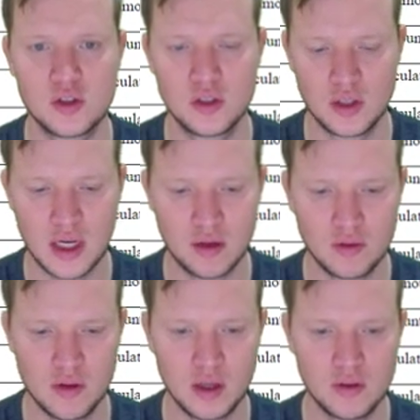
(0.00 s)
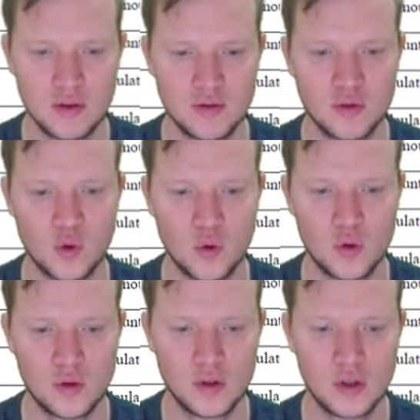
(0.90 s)
to count then for
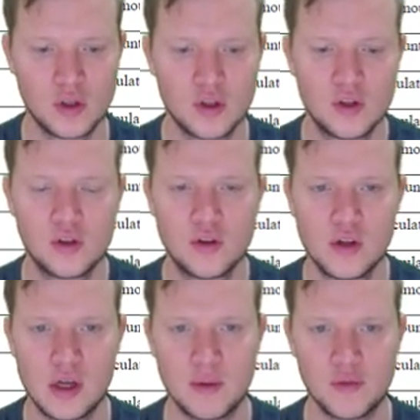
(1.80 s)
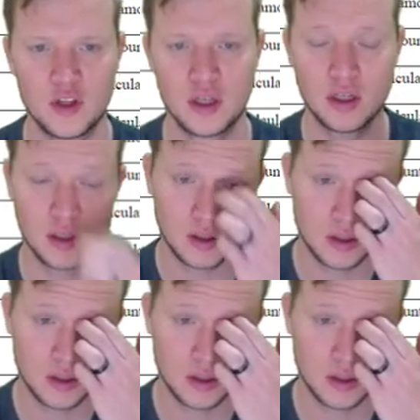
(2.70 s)
all um, the